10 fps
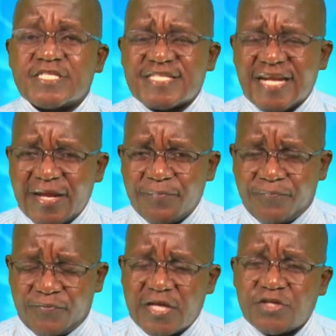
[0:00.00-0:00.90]

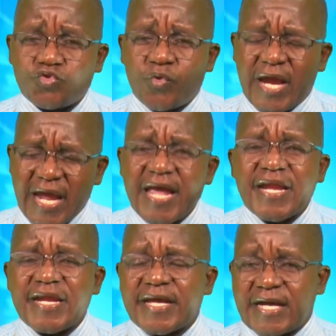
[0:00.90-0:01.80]
slip into
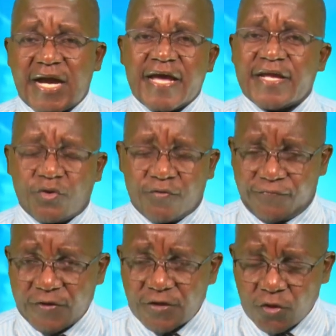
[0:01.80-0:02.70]
any kind
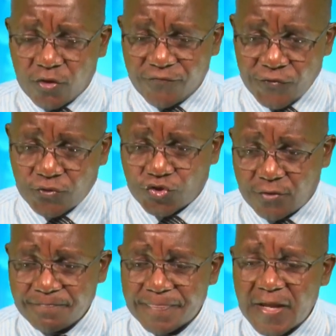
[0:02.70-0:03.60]
of
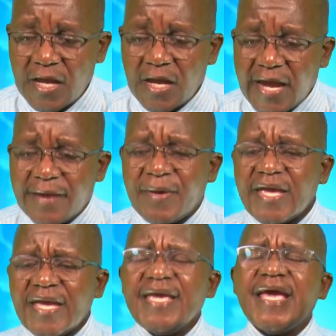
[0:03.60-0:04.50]
confusion. And
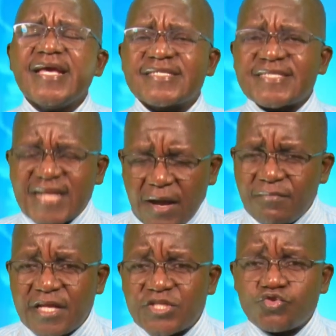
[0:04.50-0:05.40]
may he
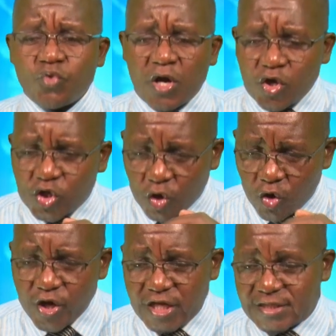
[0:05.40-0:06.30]
establish your
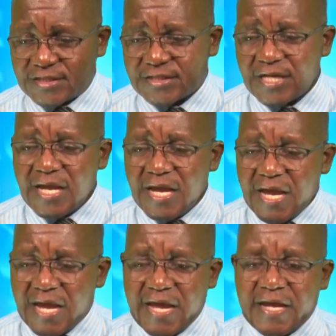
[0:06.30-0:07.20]
goings.
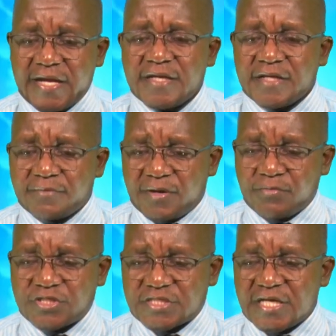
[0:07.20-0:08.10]
And the
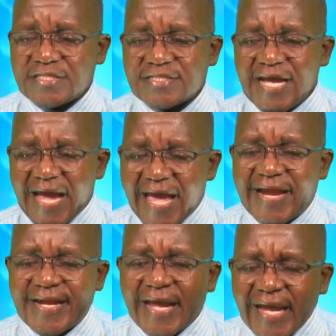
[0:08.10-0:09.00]
Bible says,
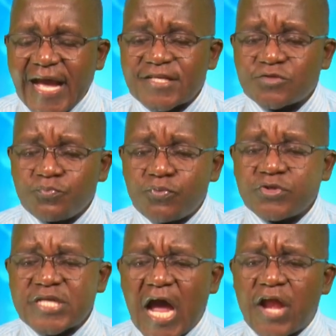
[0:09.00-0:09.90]
and he has
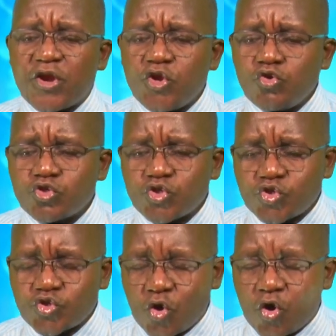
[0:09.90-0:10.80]
put a new
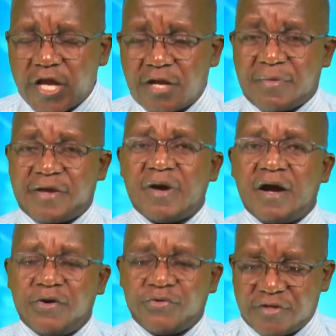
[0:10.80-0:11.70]
song in my
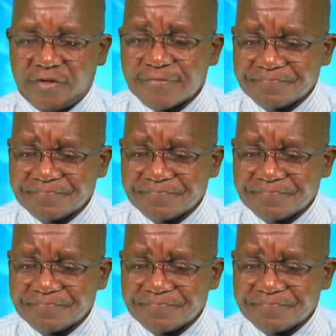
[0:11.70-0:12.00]
mouth,